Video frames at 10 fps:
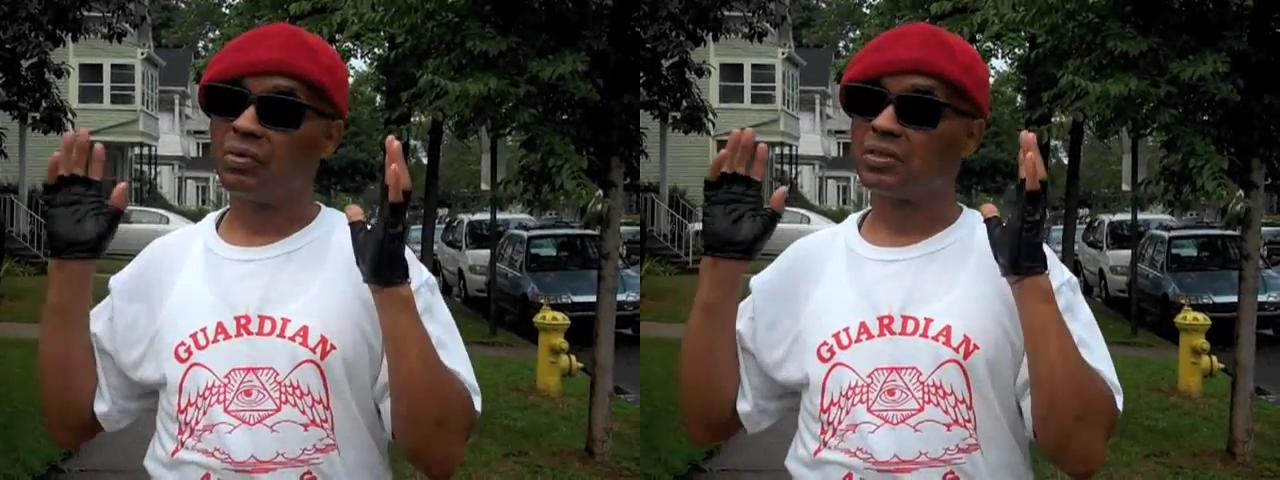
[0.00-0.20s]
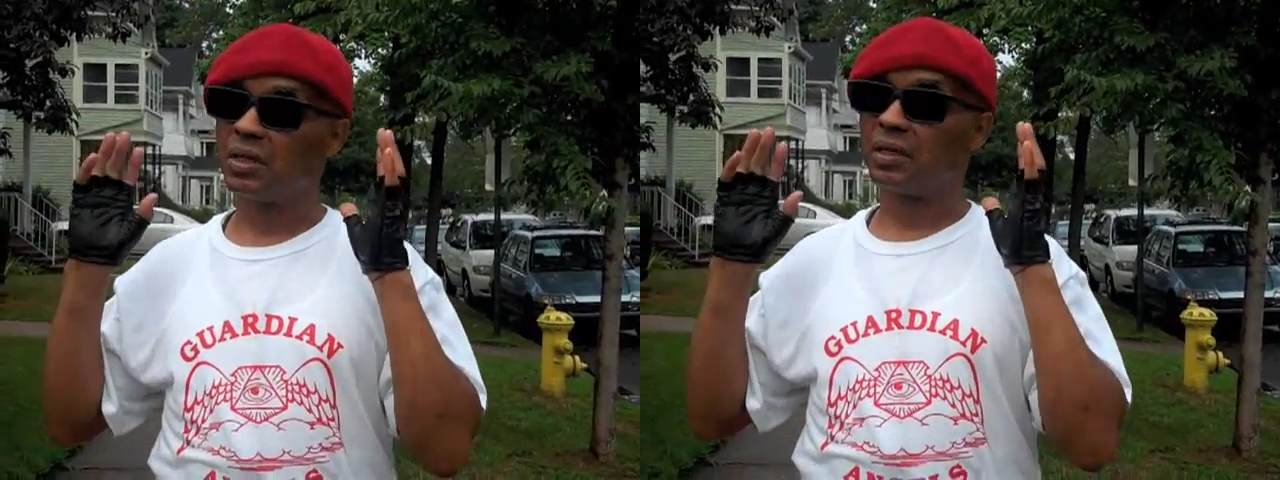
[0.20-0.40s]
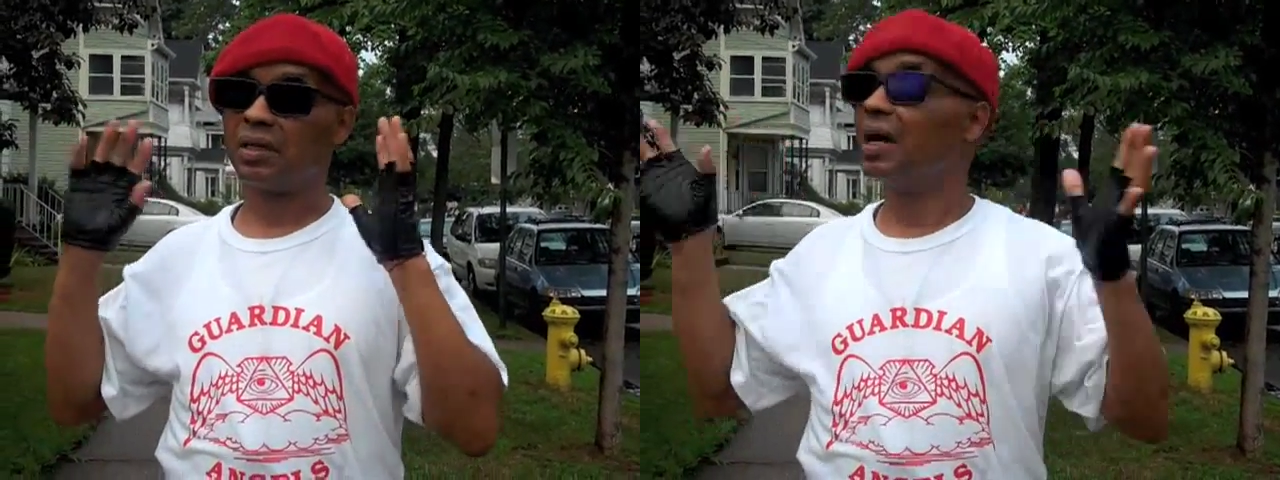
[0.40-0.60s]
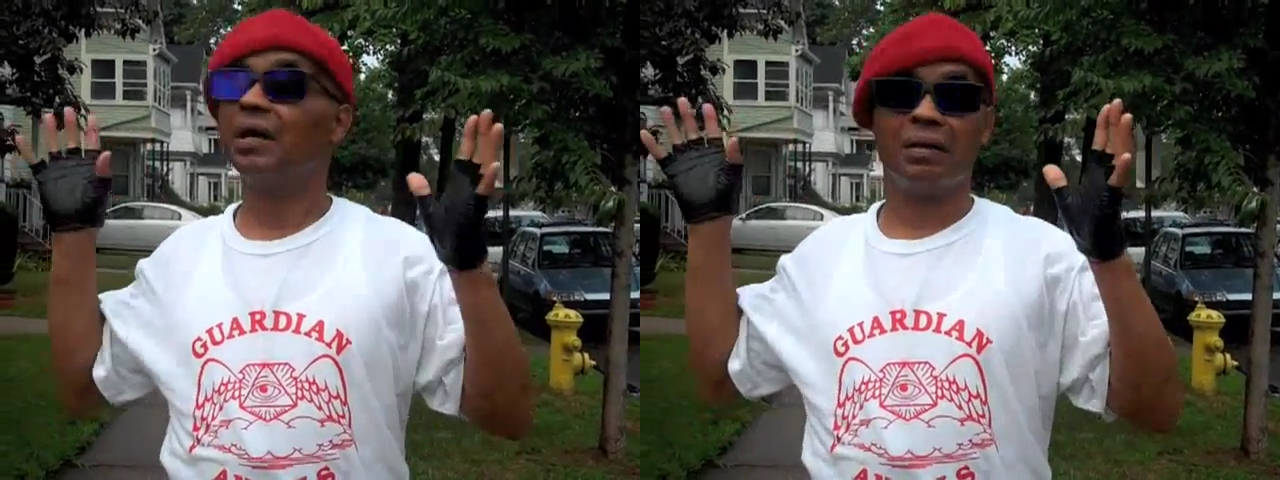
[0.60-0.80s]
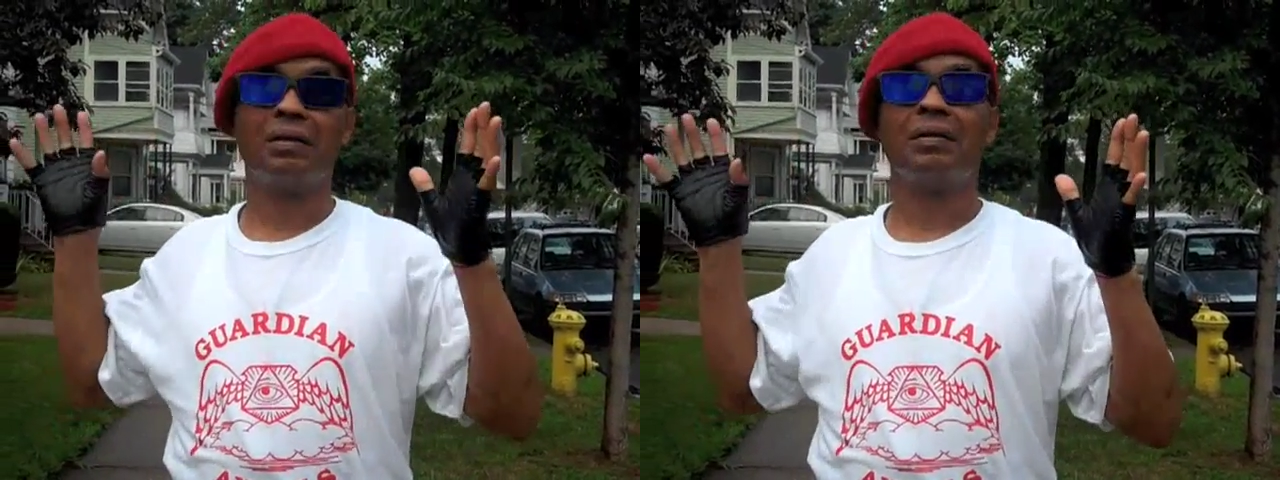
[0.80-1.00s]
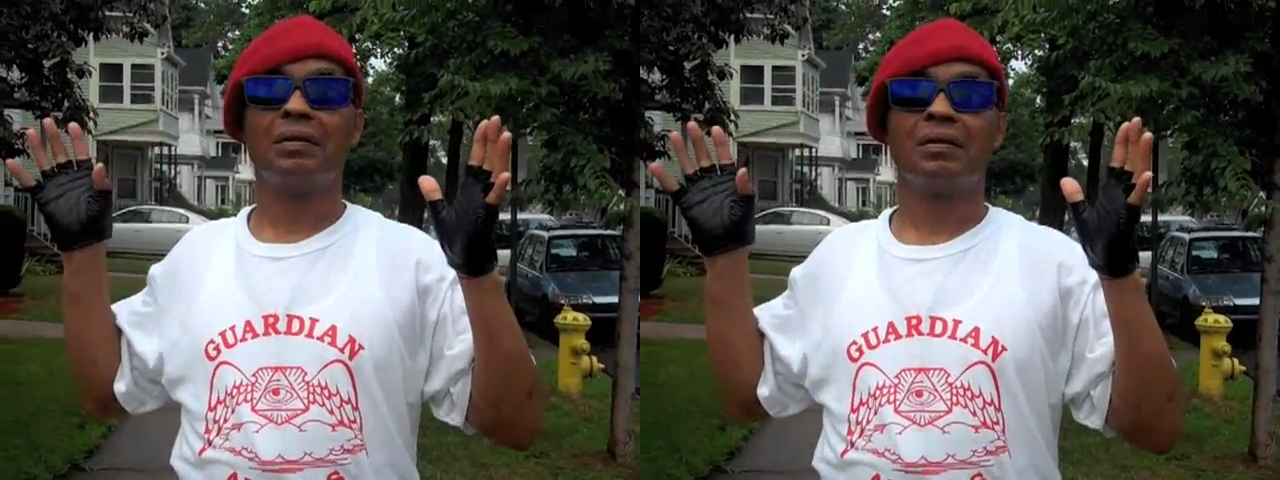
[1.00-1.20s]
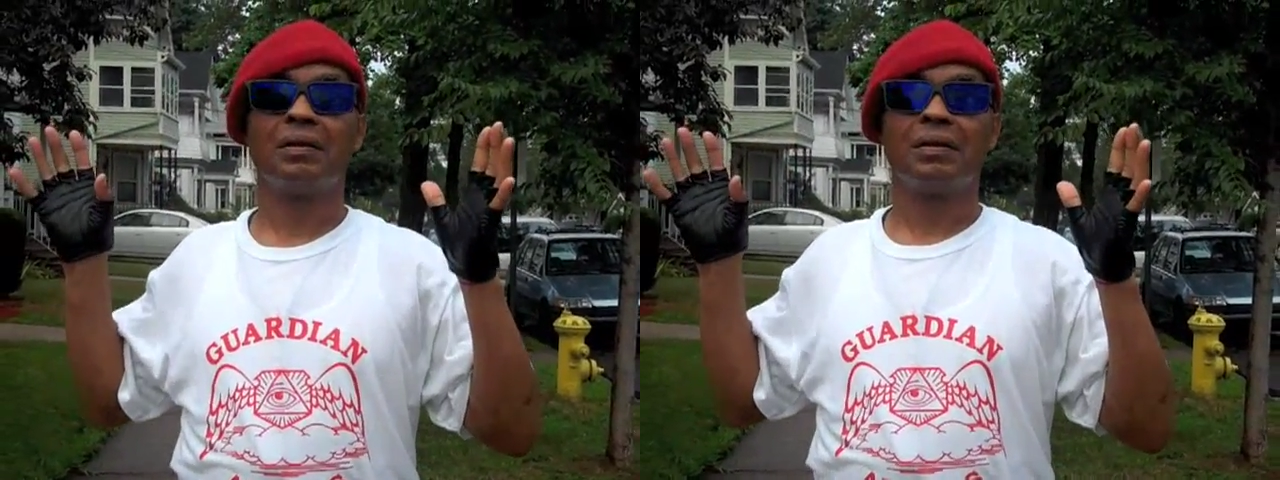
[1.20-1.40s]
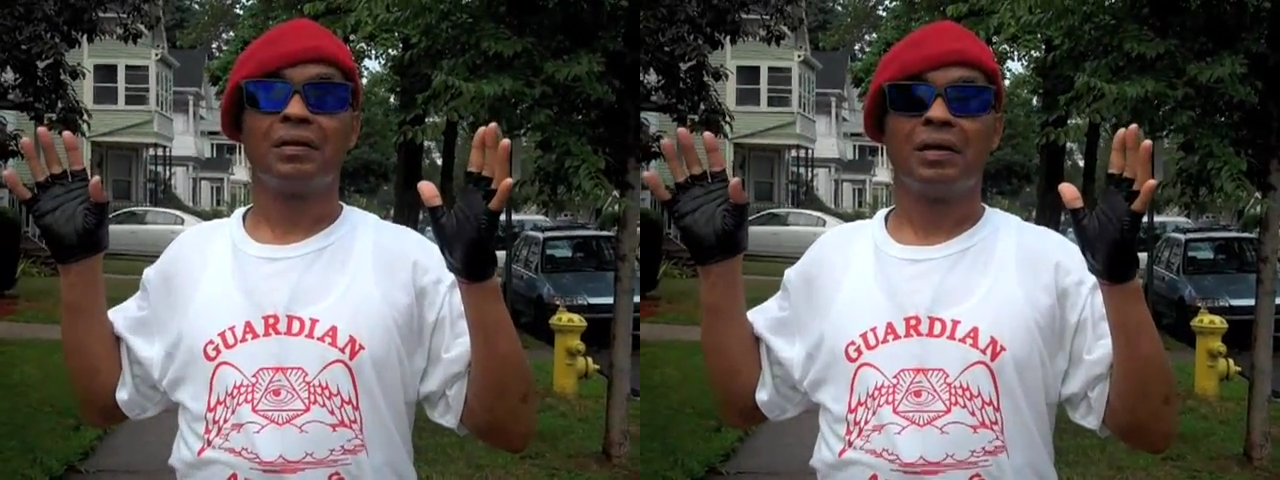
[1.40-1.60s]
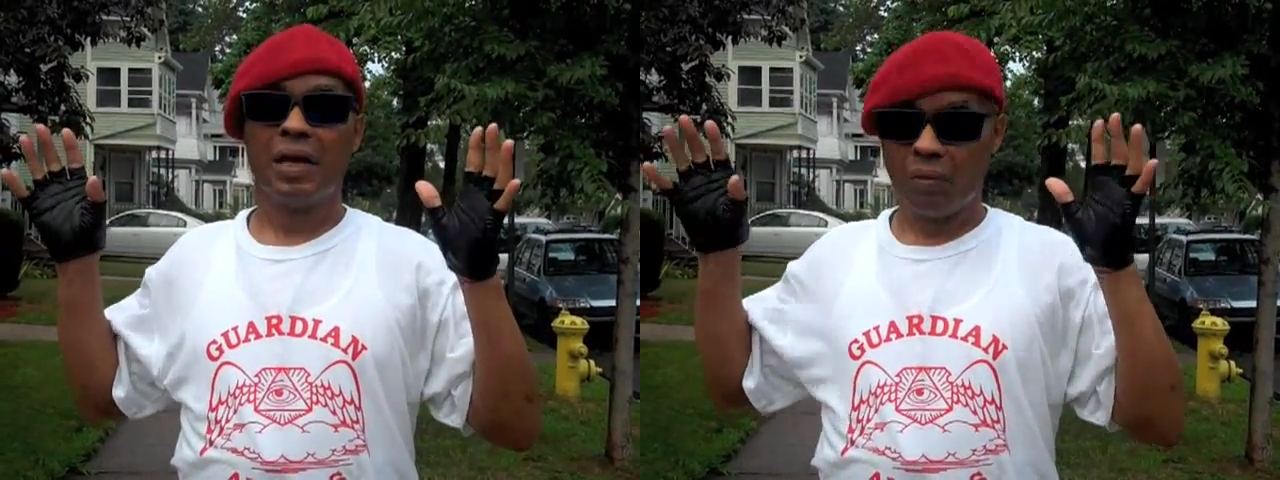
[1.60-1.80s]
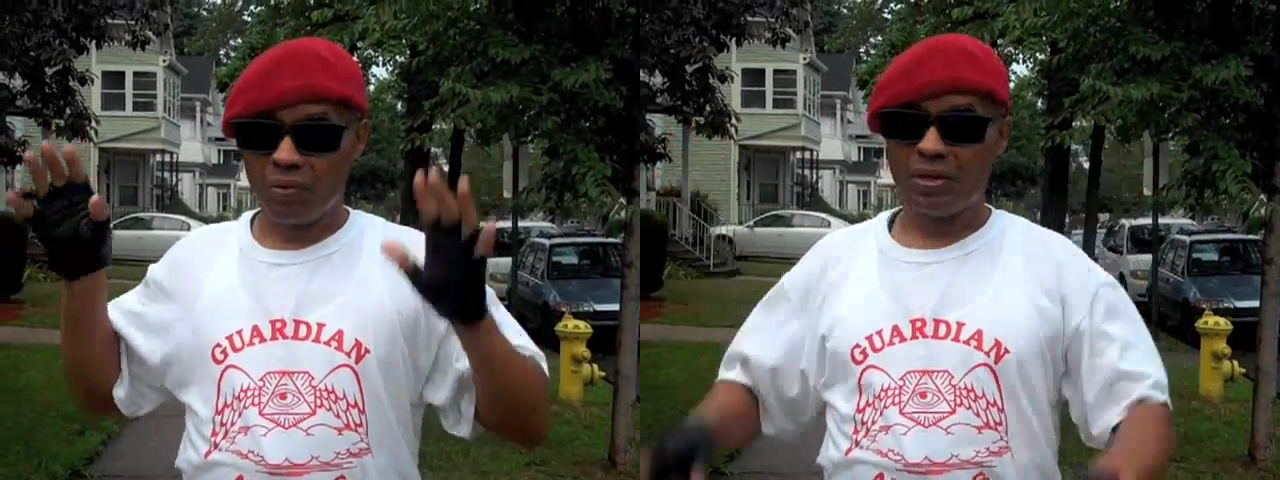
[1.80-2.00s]
we say gun,
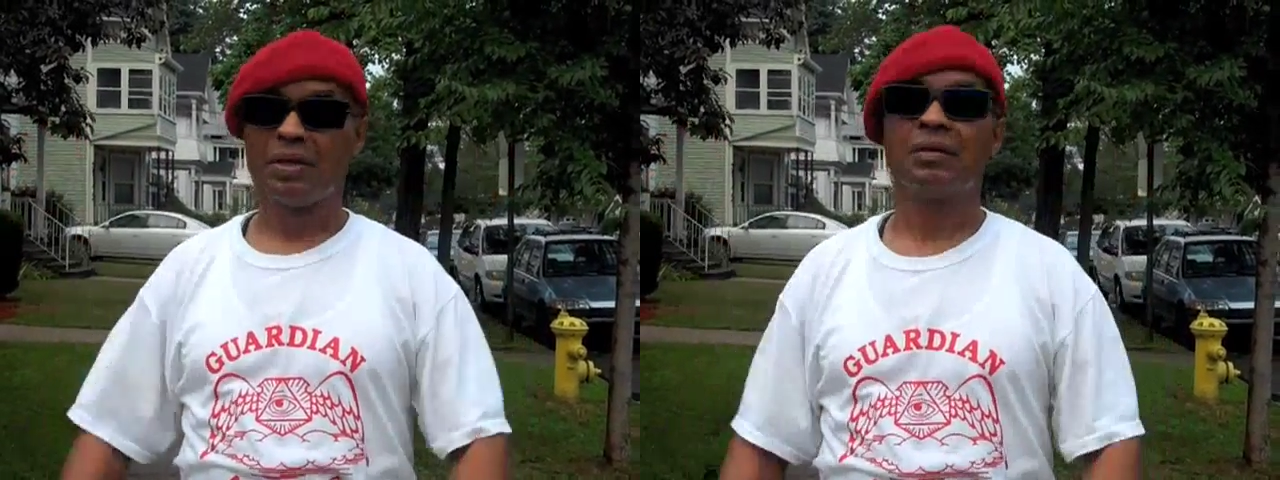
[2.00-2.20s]
and we